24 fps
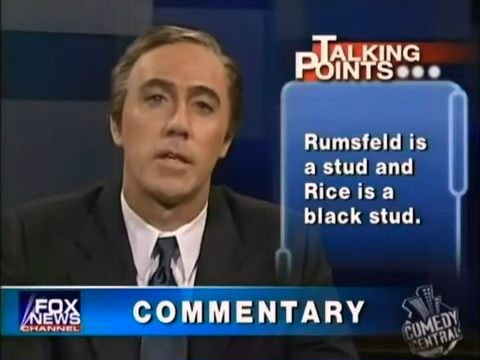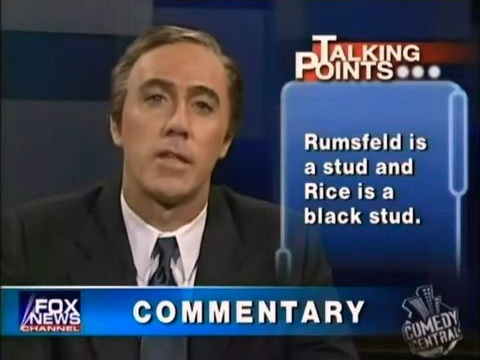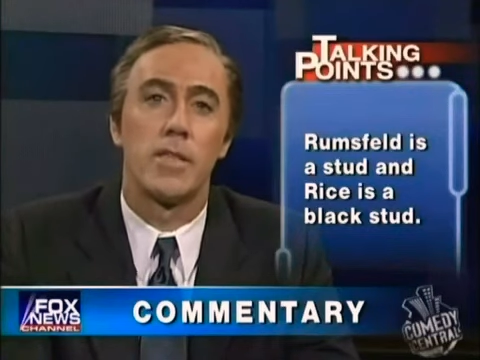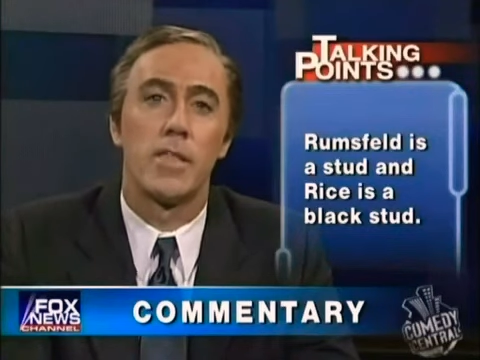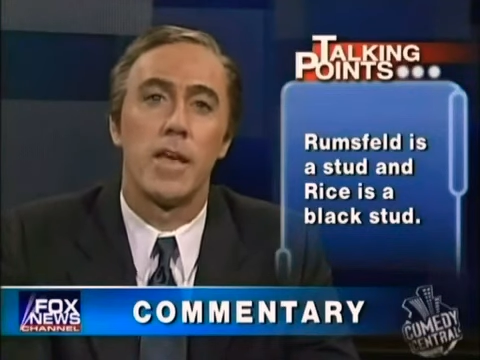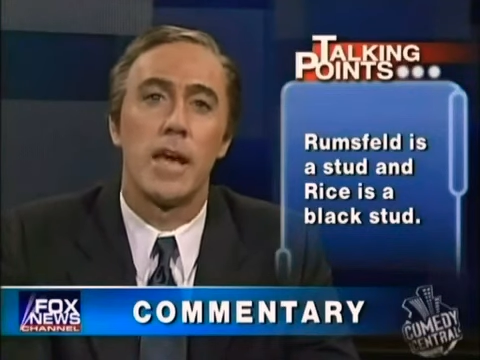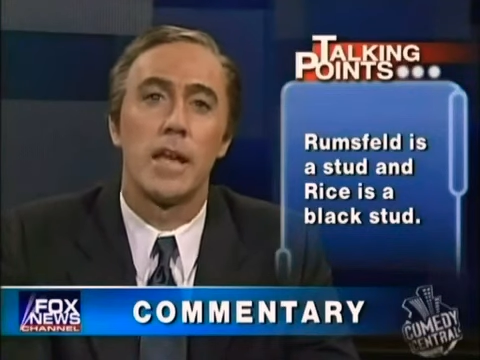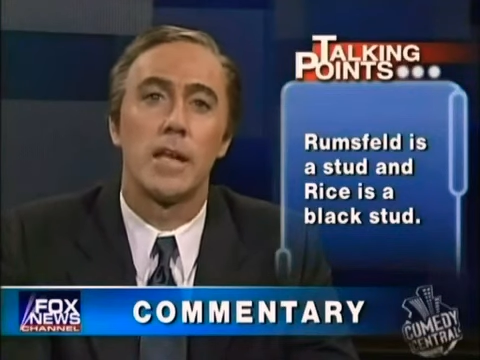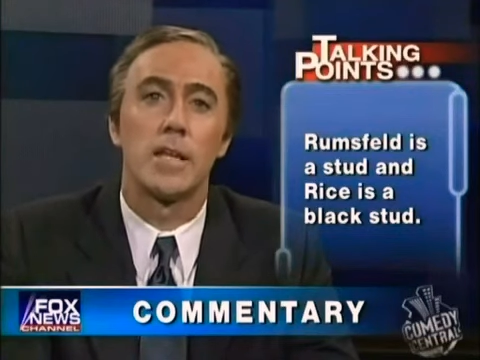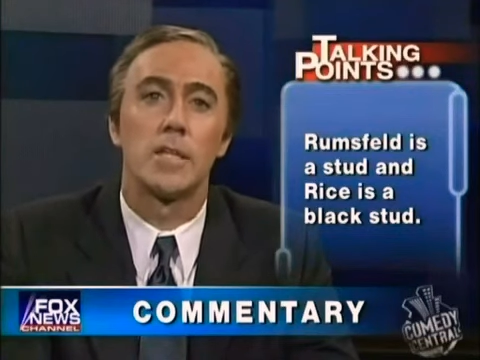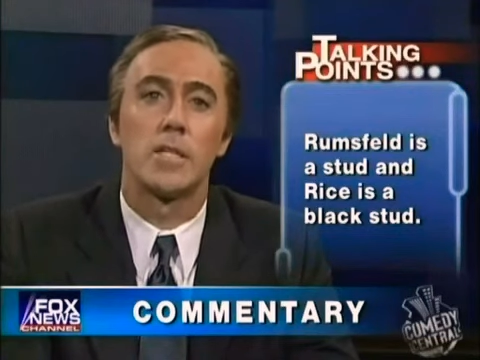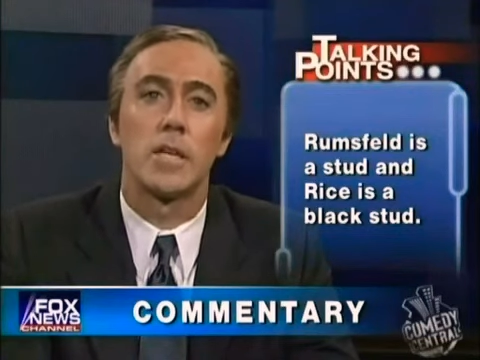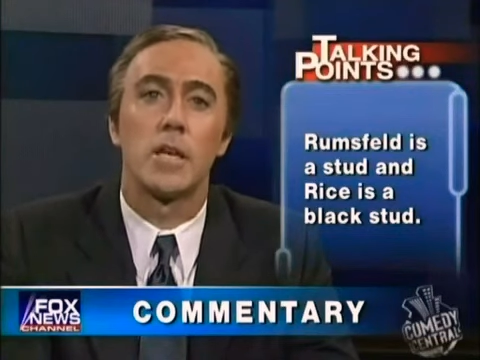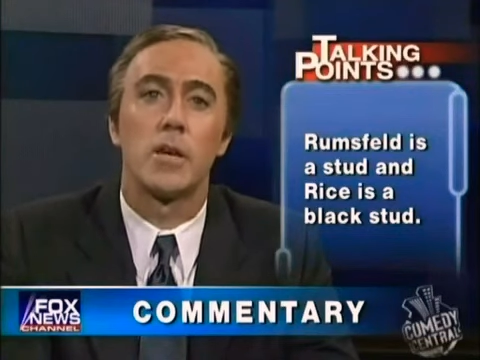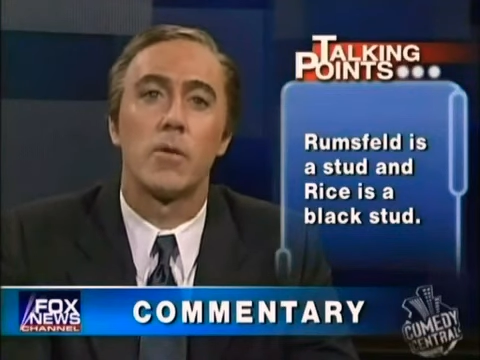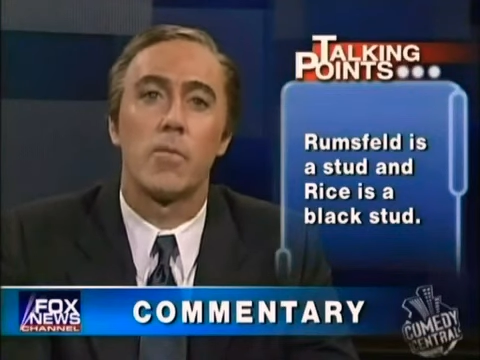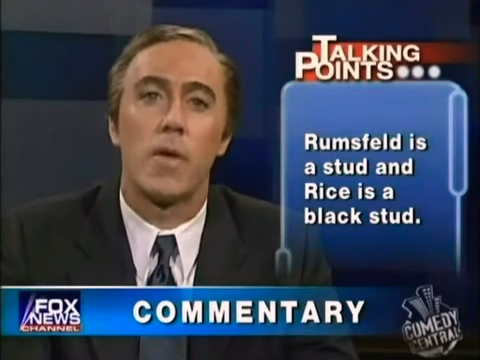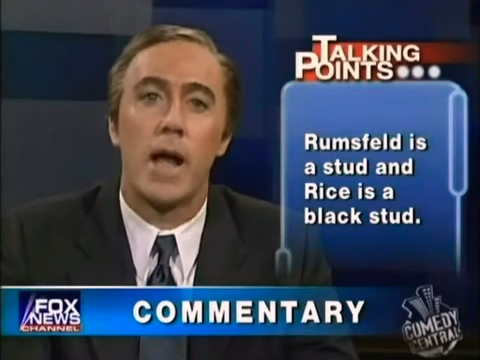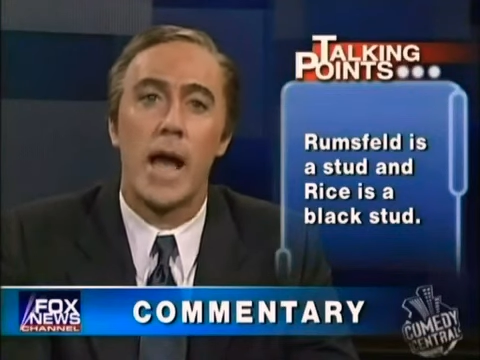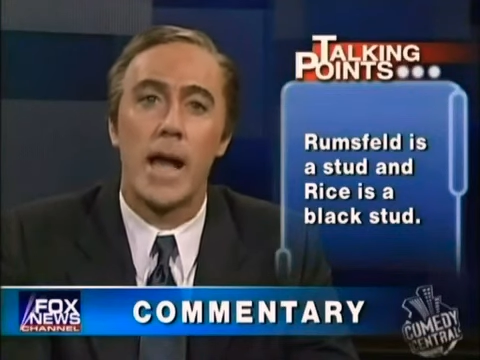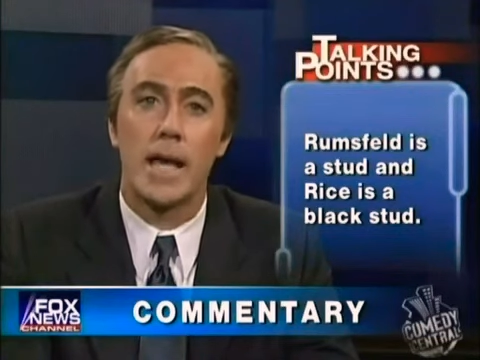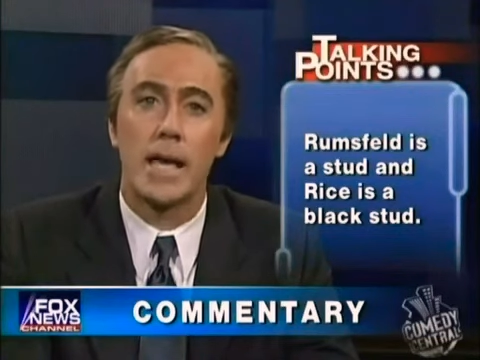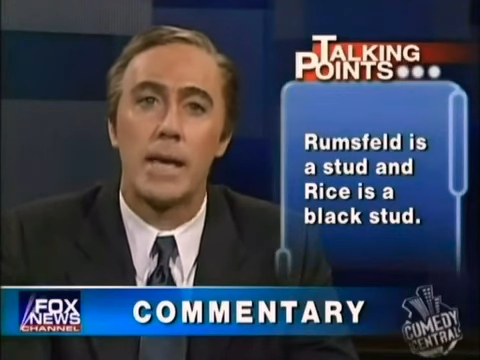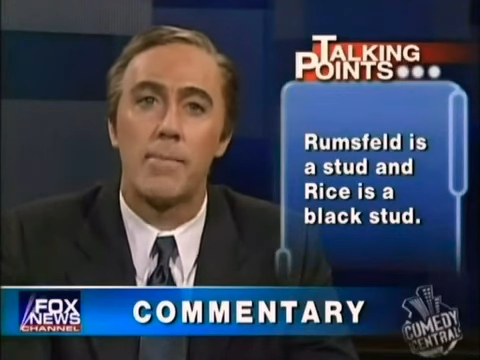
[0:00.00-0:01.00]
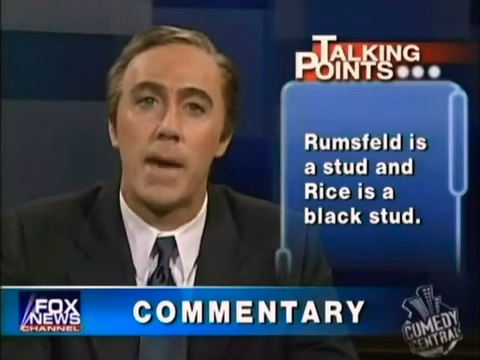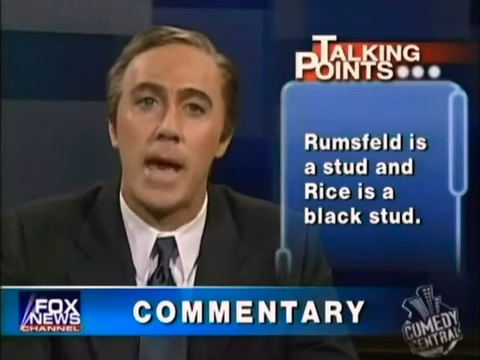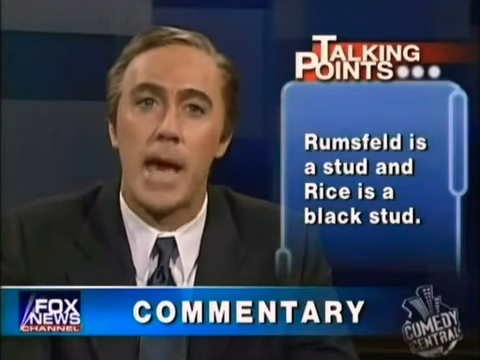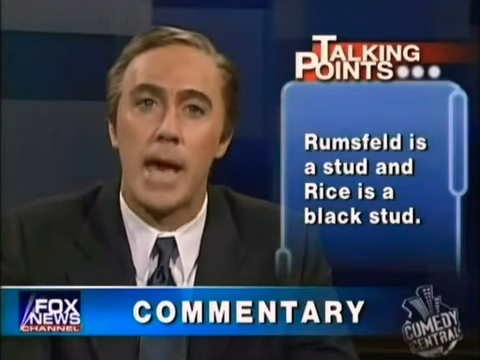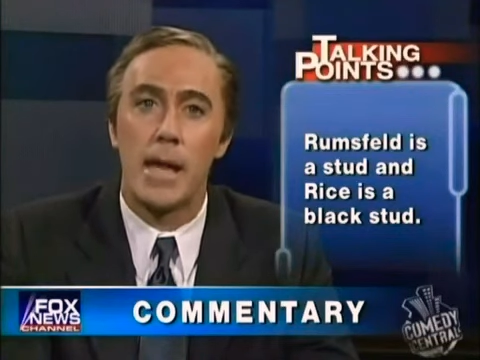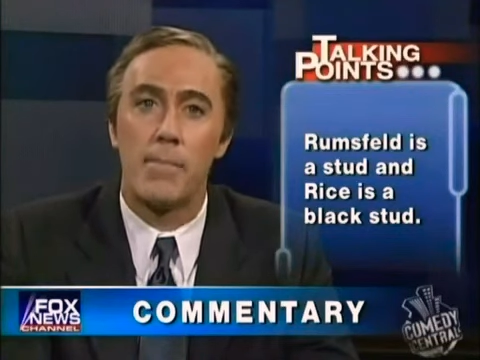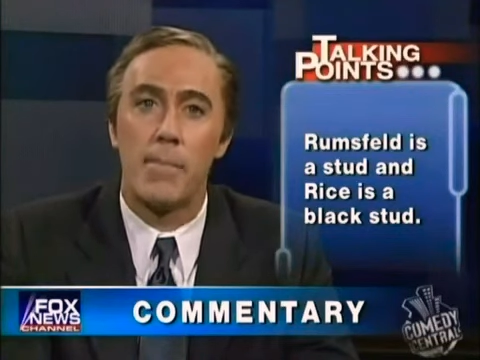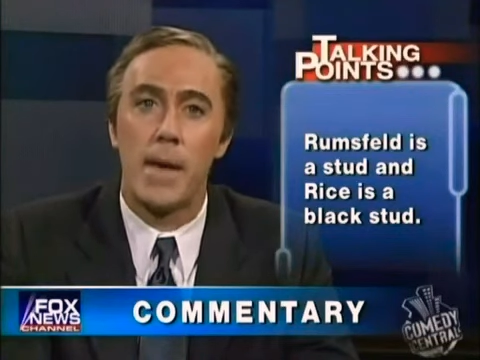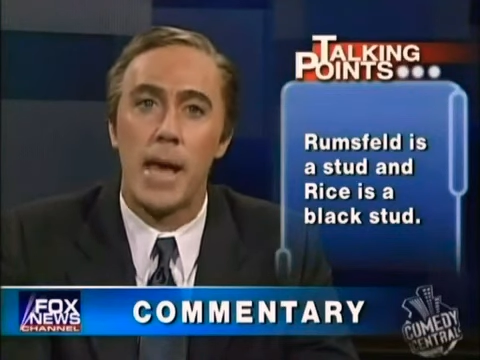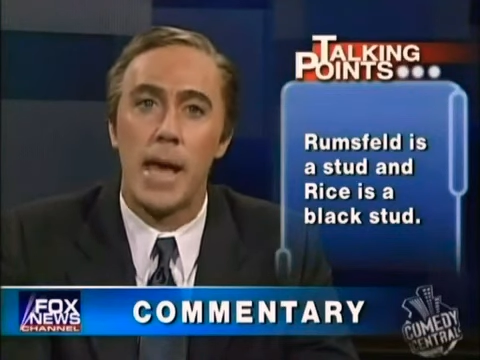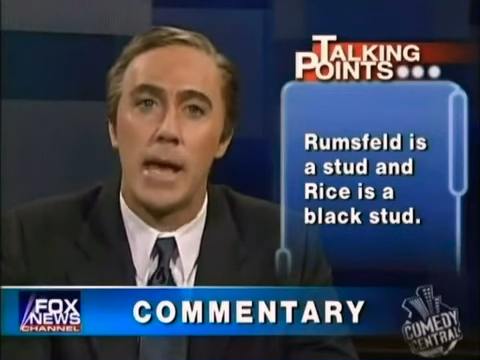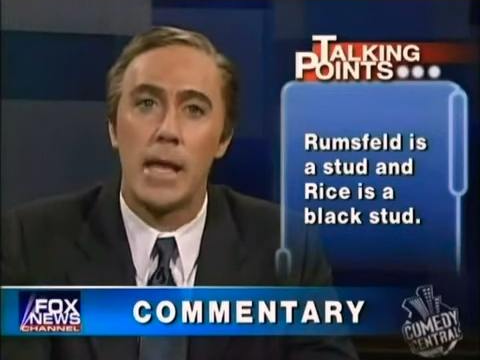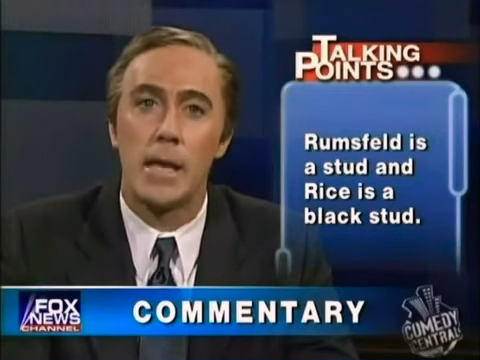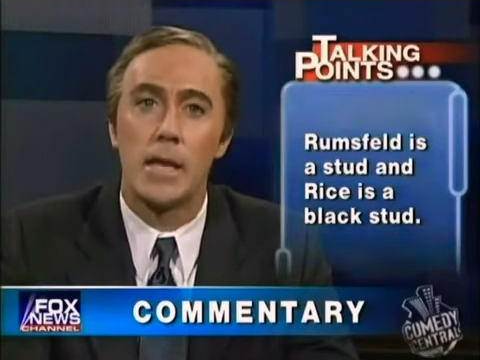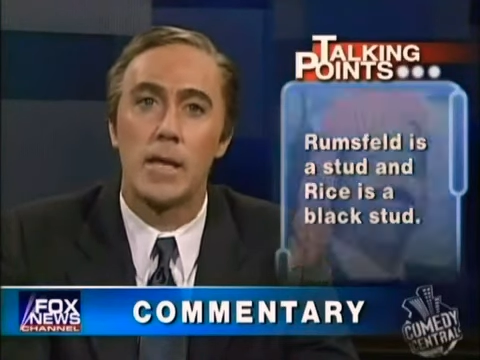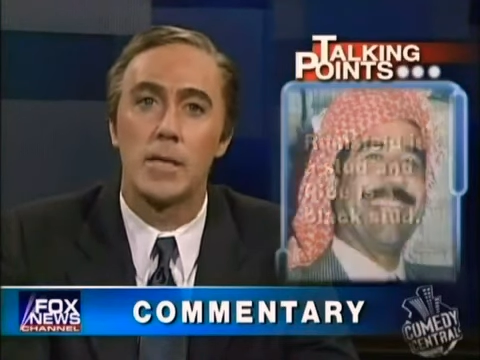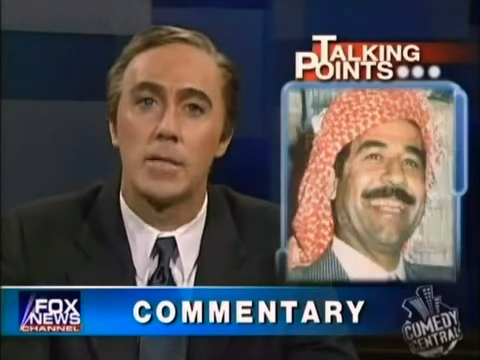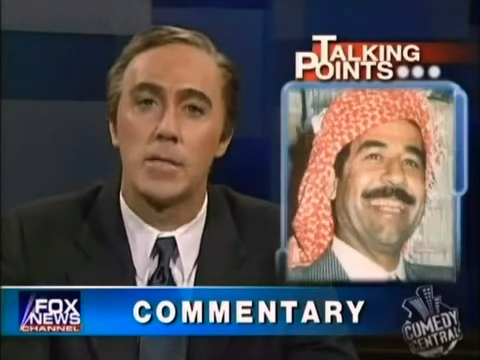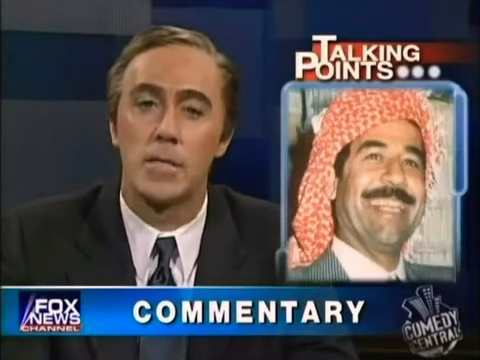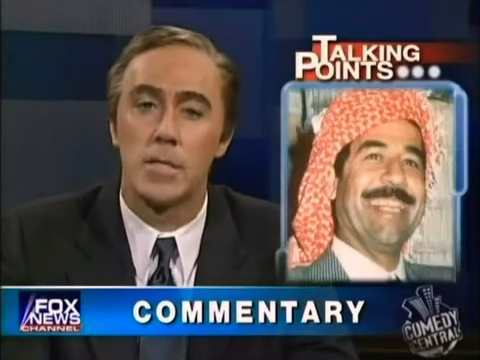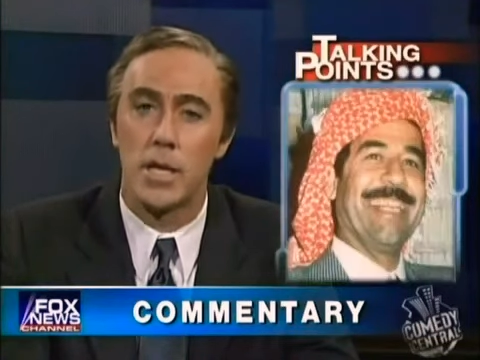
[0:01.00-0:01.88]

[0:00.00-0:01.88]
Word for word: and that is Iraqi madman